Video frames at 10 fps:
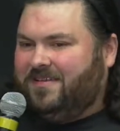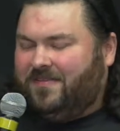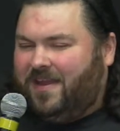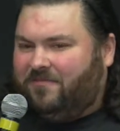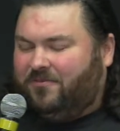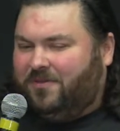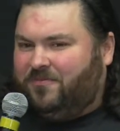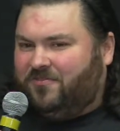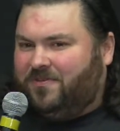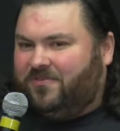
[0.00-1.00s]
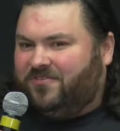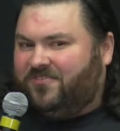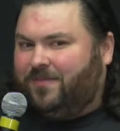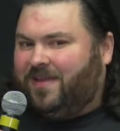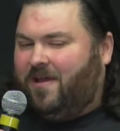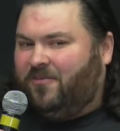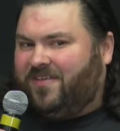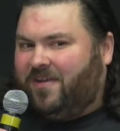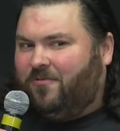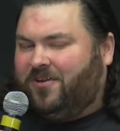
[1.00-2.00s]
that ever really pushed me towards. Just something I always
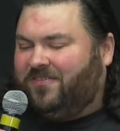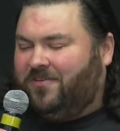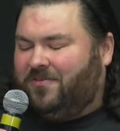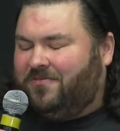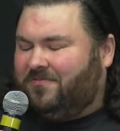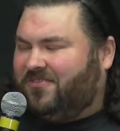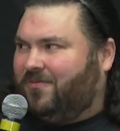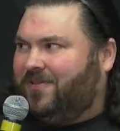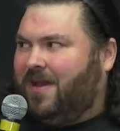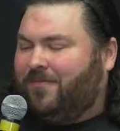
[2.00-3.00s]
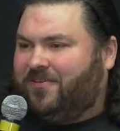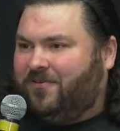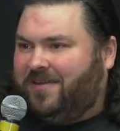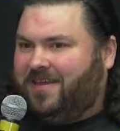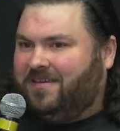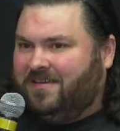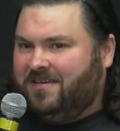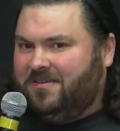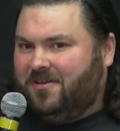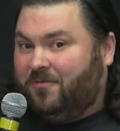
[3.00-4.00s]
kind of wanted to do. And so when the opportunity
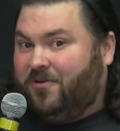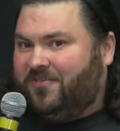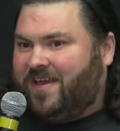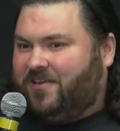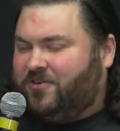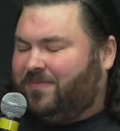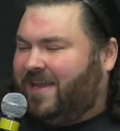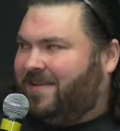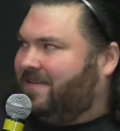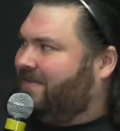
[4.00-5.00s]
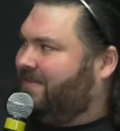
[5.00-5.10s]
arose, I kind of jumped at it.